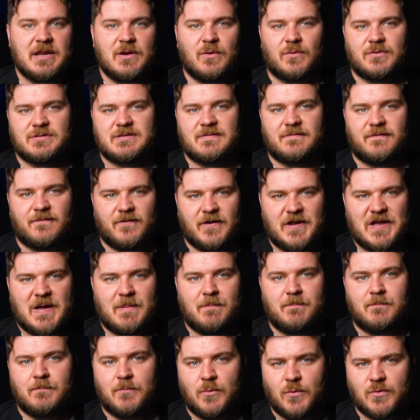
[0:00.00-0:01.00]
in order to free
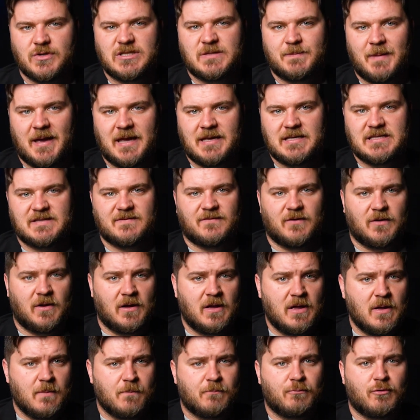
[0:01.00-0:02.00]
up more space for
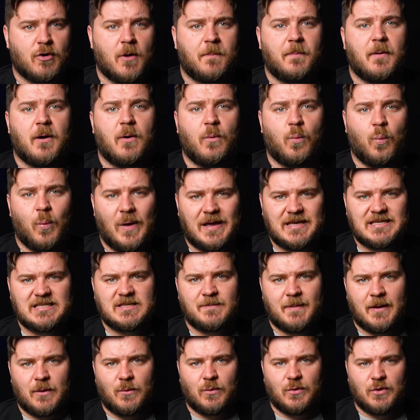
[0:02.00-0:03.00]
proper
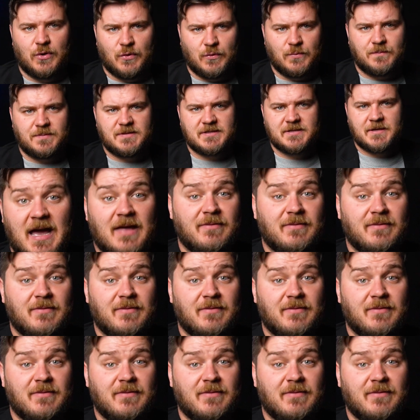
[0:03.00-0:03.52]
waist belt loops.